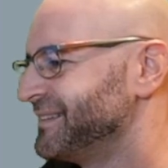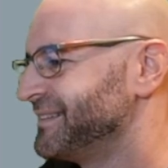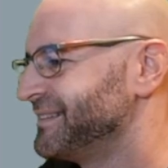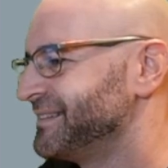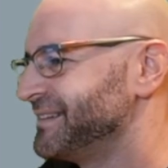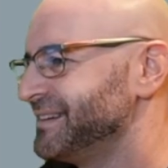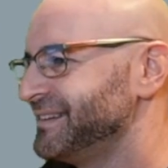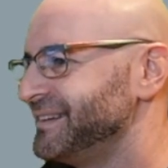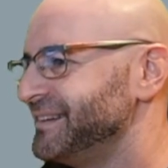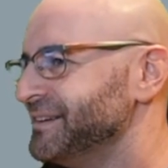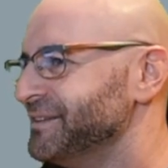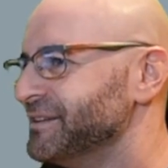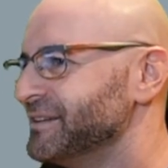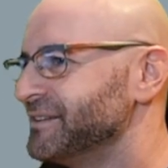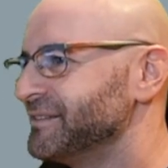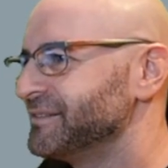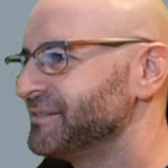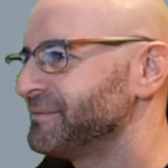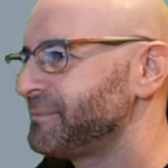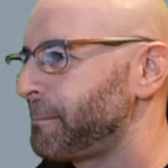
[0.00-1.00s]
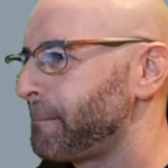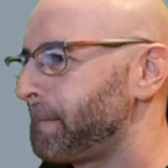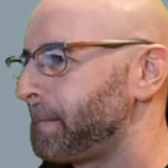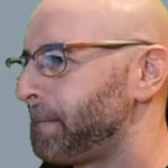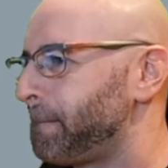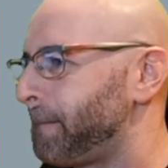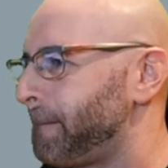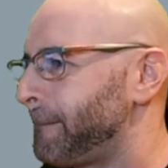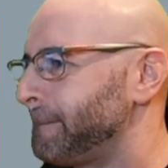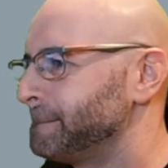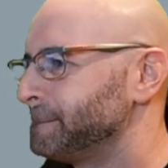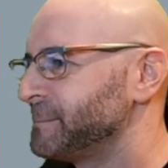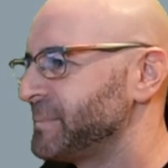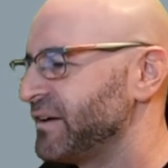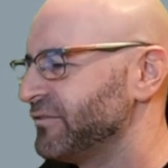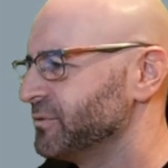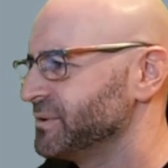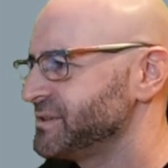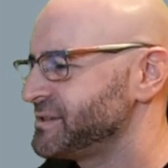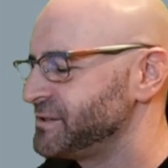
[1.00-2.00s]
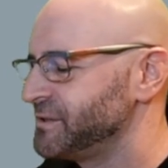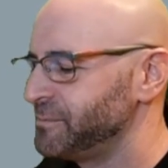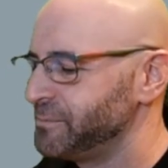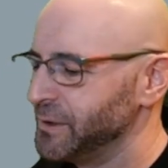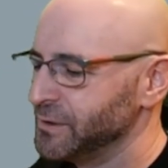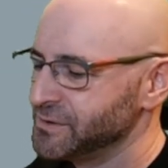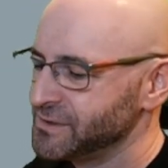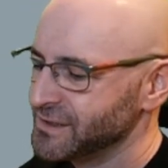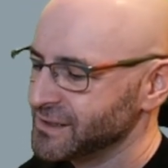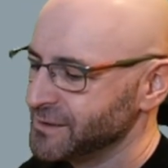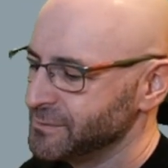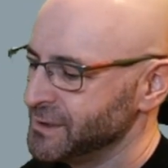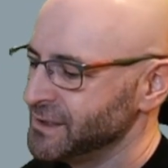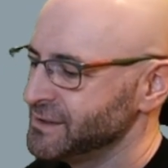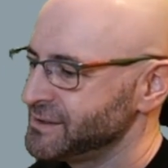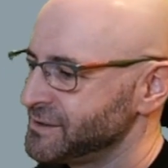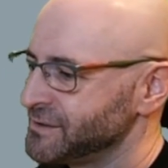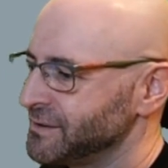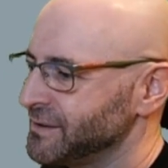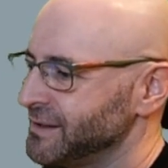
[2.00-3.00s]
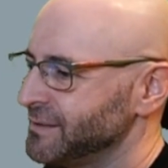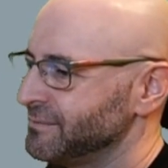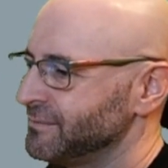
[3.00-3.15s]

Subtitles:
Just do it. Everyone's still posting them on Instagram